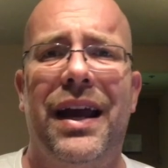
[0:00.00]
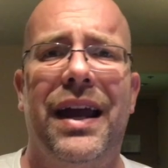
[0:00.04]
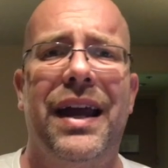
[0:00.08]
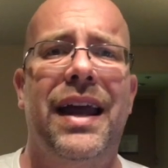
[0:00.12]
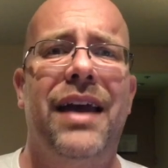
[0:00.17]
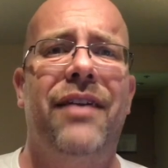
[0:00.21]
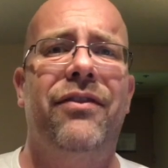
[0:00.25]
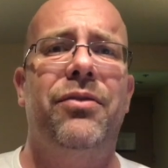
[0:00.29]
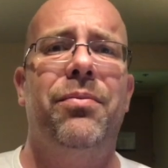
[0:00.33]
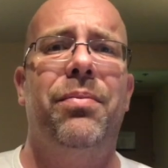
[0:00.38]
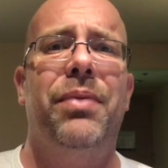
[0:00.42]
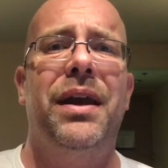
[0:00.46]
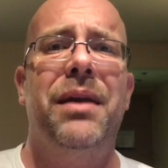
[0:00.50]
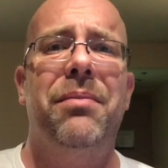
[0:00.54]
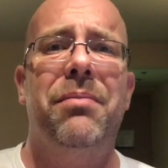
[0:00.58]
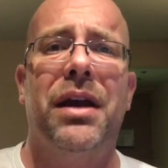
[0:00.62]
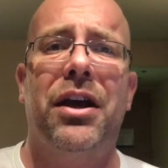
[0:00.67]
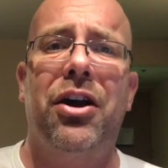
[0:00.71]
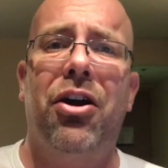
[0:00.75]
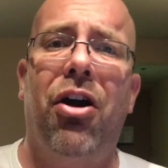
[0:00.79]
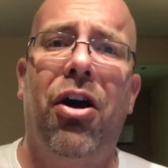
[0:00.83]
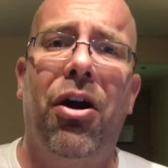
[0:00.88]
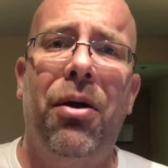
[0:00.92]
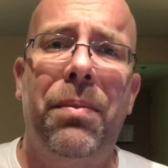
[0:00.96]
I have to pay my
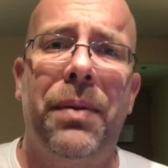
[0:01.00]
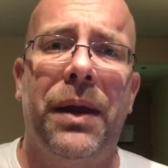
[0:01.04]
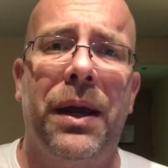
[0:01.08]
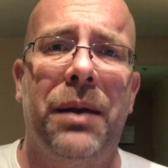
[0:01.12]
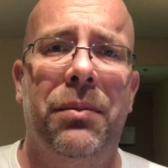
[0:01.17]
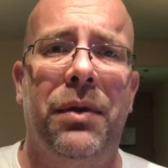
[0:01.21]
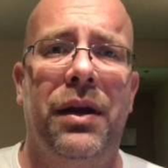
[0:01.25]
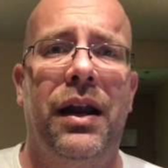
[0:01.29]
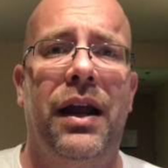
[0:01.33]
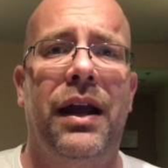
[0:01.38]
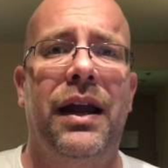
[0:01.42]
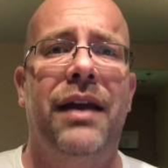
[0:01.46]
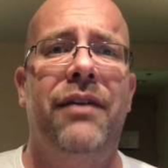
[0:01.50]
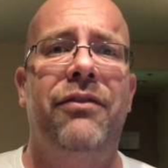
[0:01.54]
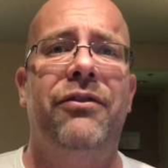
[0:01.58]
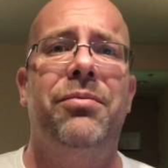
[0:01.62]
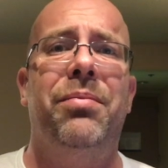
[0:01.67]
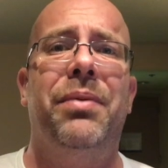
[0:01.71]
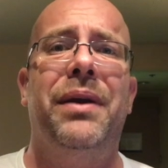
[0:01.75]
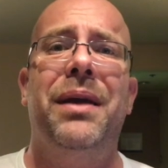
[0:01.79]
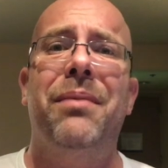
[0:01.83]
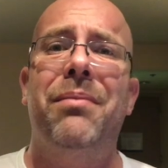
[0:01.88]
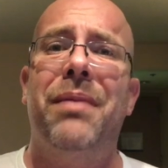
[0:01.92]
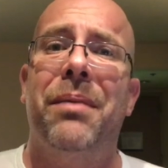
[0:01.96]
car payment. I have to
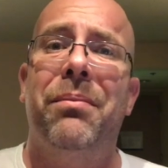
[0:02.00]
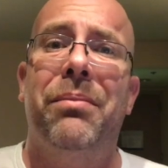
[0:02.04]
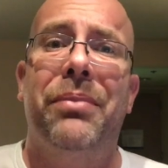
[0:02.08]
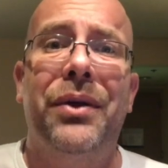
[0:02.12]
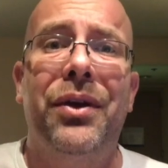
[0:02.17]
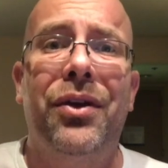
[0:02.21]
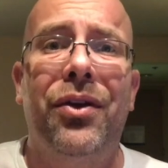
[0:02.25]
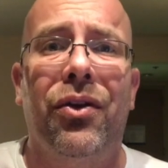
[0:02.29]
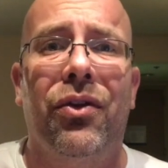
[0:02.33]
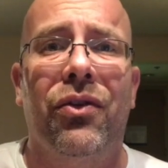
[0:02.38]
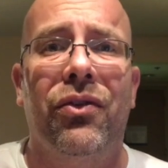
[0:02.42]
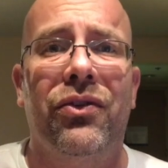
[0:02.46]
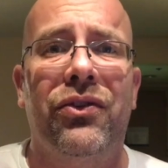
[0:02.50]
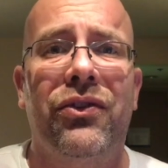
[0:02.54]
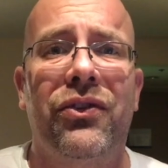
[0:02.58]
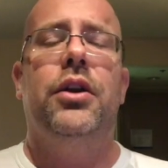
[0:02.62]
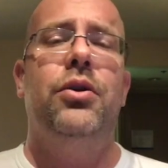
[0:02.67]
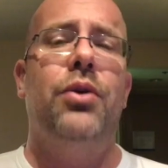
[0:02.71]
pay my bills.